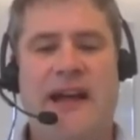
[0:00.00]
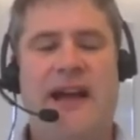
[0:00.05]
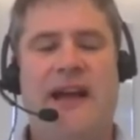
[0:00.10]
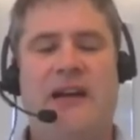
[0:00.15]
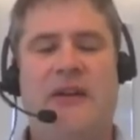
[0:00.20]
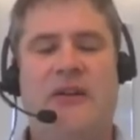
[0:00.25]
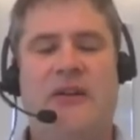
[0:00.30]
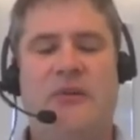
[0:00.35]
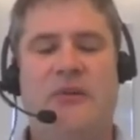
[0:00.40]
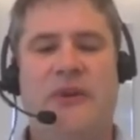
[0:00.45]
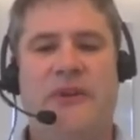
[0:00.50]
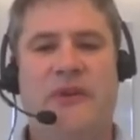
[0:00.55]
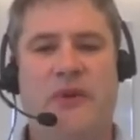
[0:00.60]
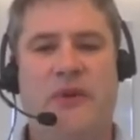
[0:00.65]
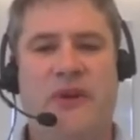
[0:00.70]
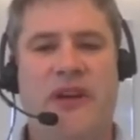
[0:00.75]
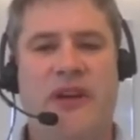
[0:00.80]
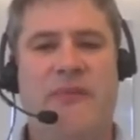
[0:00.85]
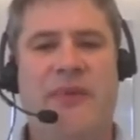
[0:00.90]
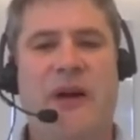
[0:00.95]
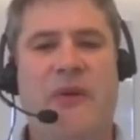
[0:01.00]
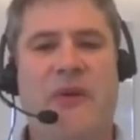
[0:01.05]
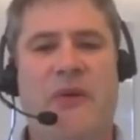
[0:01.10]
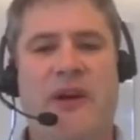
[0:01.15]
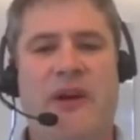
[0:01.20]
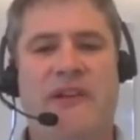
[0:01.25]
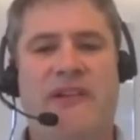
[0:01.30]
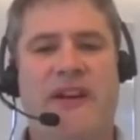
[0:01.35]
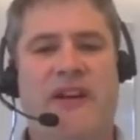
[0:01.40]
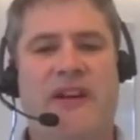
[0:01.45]
Now we're talking
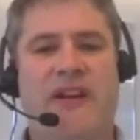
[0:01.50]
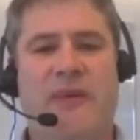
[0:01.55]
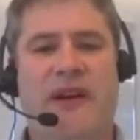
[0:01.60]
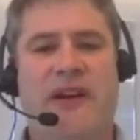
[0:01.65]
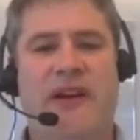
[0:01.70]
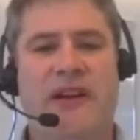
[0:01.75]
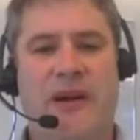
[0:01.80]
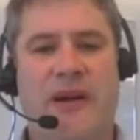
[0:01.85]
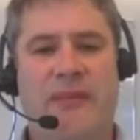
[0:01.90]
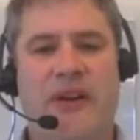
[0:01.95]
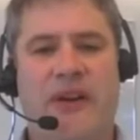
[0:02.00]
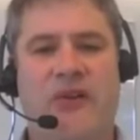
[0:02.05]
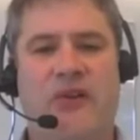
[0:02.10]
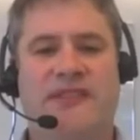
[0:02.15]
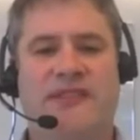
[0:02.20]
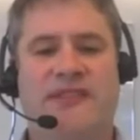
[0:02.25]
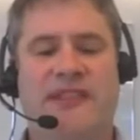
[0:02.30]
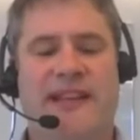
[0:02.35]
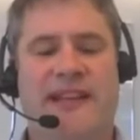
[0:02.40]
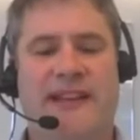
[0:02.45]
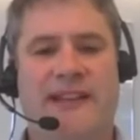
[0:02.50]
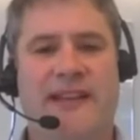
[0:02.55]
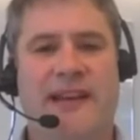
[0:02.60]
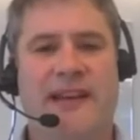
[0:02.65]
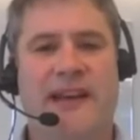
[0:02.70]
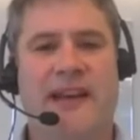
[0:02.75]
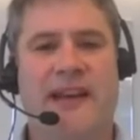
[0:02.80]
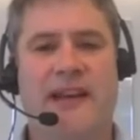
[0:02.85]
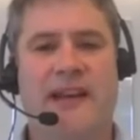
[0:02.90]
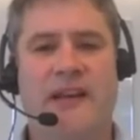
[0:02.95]
about one terabyte coming across in a
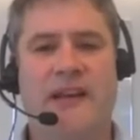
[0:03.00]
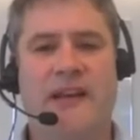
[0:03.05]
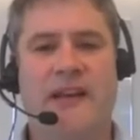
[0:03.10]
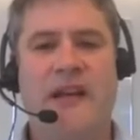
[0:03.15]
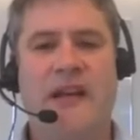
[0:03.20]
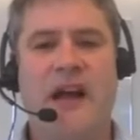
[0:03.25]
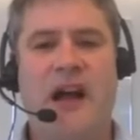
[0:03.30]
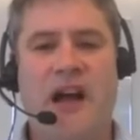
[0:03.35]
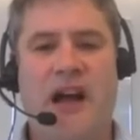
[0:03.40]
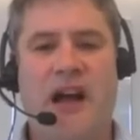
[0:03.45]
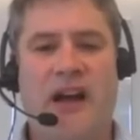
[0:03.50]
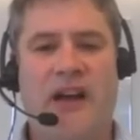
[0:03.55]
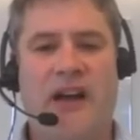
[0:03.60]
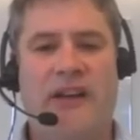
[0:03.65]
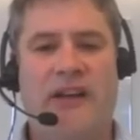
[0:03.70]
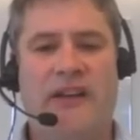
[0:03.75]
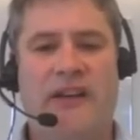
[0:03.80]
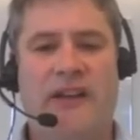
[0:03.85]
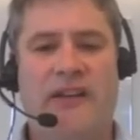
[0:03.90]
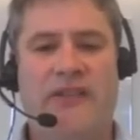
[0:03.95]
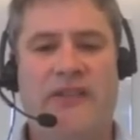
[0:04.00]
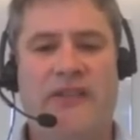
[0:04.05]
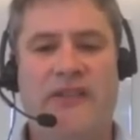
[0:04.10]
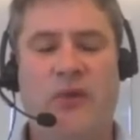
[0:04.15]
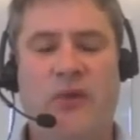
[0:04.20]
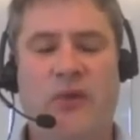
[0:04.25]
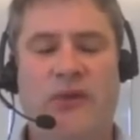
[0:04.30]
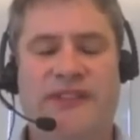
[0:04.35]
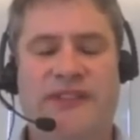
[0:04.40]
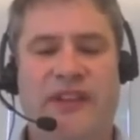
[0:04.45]
day, and
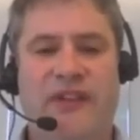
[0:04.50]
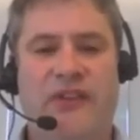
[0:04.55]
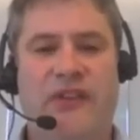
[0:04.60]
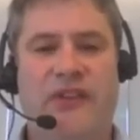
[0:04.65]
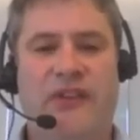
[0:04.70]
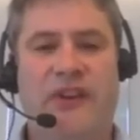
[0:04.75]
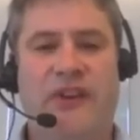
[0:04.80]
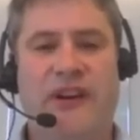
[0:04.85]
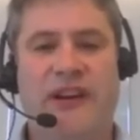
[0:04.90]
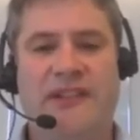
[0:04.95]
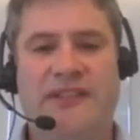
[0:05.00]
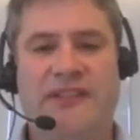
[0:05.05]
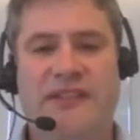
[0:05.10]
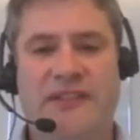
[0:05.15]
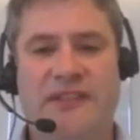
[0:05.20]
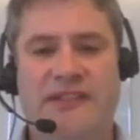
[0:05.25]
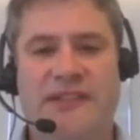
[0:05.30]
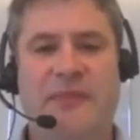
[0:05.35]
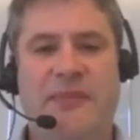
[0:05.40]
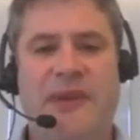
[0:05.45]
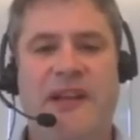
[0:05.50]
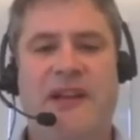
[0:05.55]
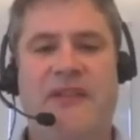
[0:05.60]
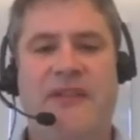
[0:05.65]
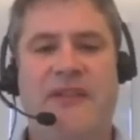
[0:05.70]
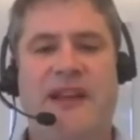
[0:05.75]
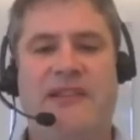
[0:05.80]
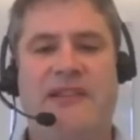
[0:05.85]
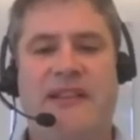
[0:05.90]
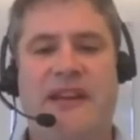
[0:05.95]
also not only the sort of
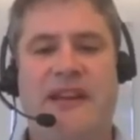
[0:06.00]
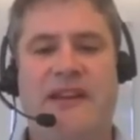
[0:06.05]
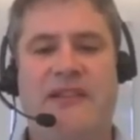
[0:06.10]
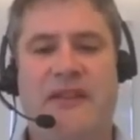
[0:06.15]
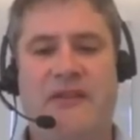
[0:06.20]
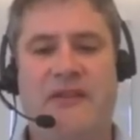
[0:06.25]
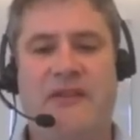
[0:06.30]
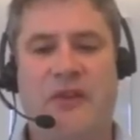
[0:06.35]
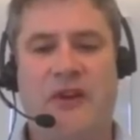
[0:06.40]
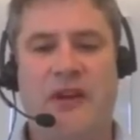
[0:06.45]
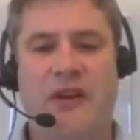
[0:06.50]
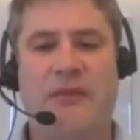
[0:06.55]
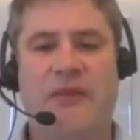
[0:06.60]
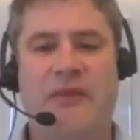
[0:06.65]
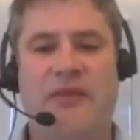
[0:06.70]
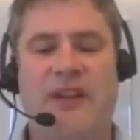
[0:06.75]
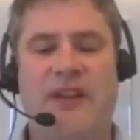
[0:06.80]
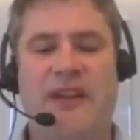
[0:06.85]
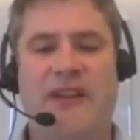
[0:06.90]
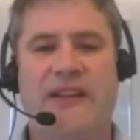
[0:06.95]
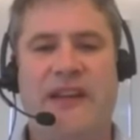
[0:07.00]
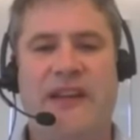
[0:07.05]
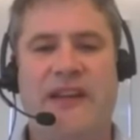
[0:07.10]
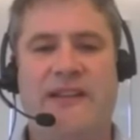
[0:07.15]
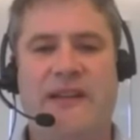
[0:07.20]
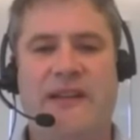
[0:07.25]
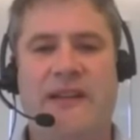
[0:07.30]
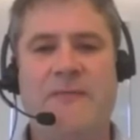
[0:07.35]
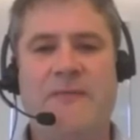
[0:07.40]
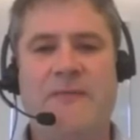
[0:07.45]
speed of that data, the volume of that
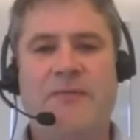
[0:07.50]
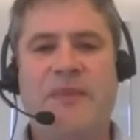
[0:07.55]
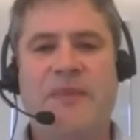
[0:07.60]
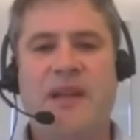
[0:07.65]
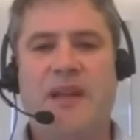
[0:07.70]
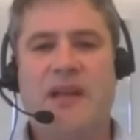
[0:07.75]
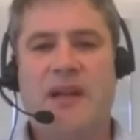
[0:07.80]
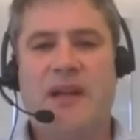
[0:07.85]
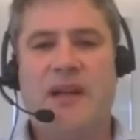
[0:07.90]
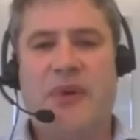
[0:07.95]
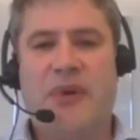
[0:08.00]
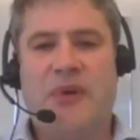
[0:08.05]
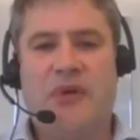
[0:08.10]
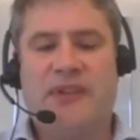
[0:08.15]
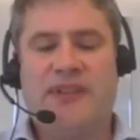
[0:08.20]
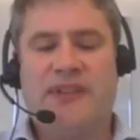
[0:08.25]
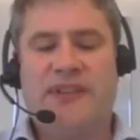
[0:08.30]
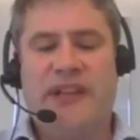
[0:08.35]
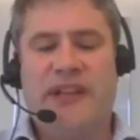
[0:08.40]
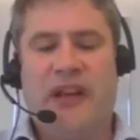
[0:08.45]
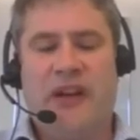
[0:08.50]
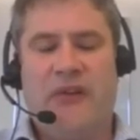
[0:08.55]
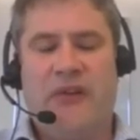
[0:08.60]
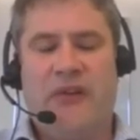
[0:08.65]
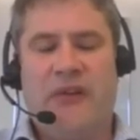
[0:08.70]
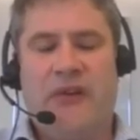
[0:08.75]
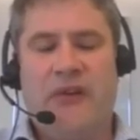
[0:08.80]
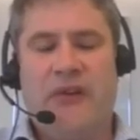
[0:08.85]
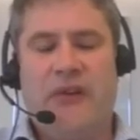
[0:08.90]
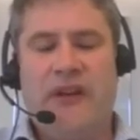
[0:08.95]
data, but you know,
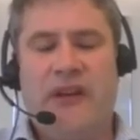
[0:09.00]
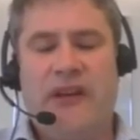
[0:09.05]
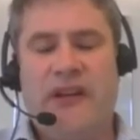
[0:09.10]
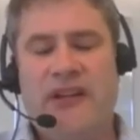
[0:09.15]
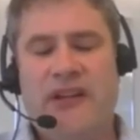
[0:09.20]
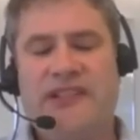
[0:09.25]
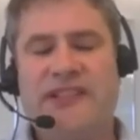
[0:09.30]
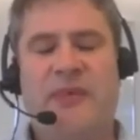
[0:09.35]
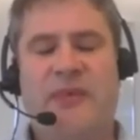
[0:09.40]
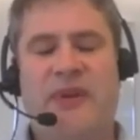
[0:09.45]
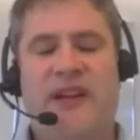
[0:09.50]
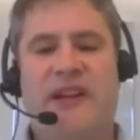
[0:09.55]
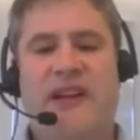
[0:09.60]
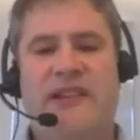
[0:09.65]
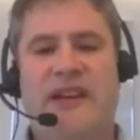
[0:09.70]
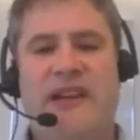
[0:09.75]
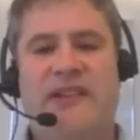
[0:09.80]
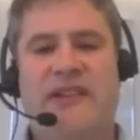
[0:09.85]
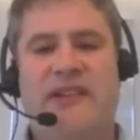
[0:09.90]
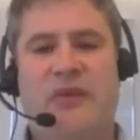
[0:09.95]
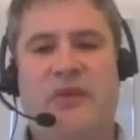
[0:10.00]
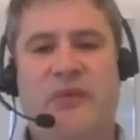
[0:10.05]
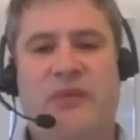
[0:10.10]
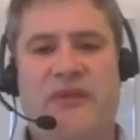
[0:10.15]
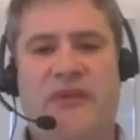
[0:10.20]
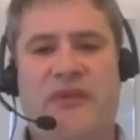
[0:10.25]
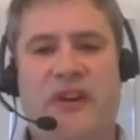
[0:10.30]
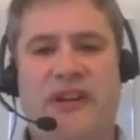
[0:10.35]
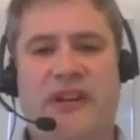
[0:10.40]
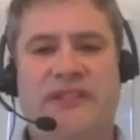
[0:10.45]
used to be data
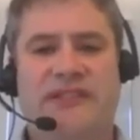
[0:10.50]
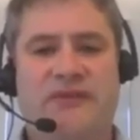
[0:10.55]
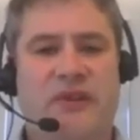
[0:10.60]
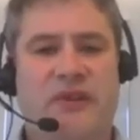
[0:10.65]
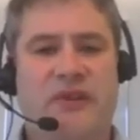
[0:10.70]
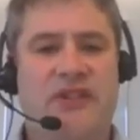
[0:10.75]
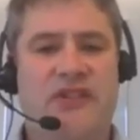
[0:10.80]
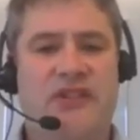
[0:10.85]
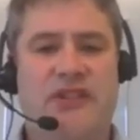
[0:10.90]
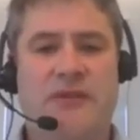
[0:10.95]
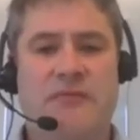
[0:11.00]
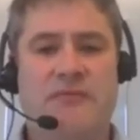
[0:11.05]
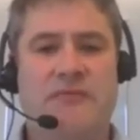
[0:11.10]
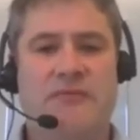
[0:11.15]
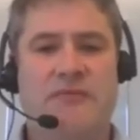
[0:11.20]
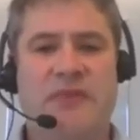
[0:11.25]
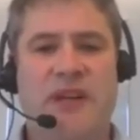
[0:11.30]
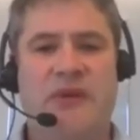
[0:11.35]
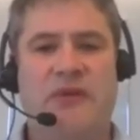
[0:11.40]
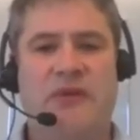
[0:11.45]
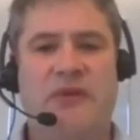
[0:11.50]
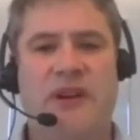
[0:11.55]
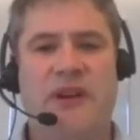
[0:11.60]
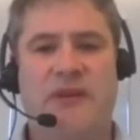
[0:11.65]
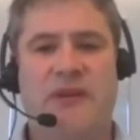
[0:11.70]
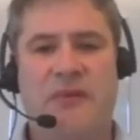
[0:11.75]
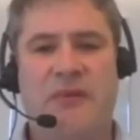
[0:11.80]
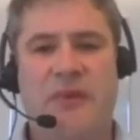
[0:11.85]
would be very structured. It would